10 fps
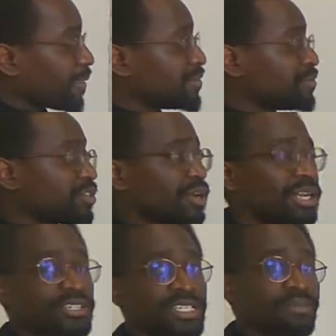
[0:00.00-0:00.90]
The Mzito
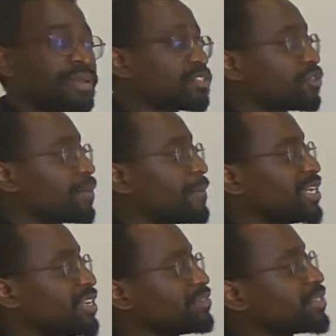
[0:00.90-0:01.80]
culture is based on the
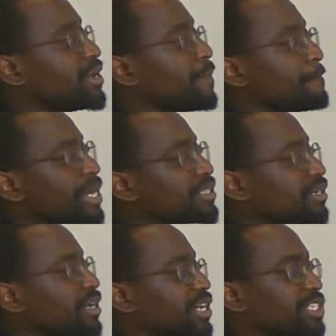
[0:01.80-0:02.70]
beliefs, myths,
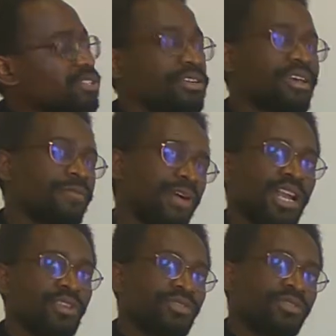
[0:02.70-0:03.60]
history, and
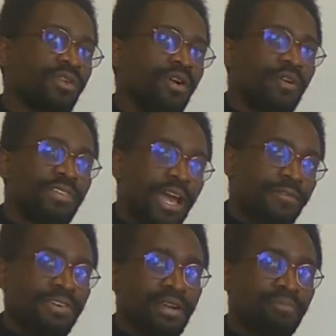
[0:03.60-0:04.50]
values of the
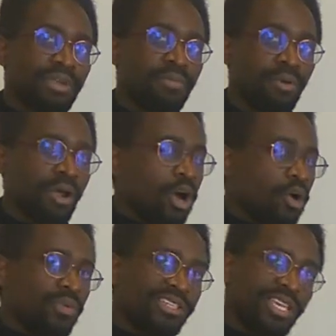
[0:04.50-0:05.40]
African people.
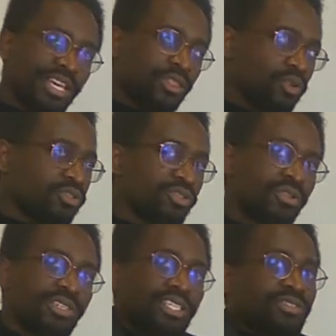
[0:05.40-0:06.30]
We take those,
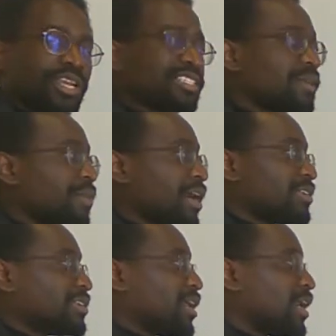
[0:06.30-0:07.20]
contextualize them
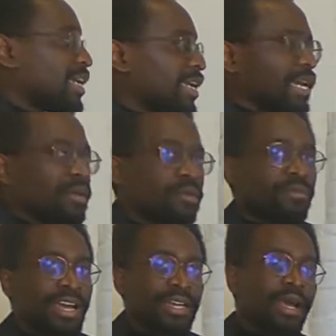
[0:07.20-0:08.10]
as
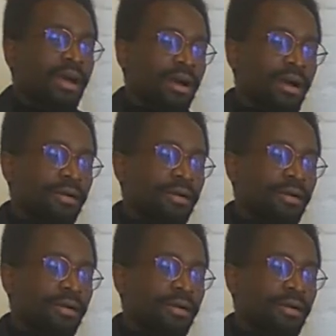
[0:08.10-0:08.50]
find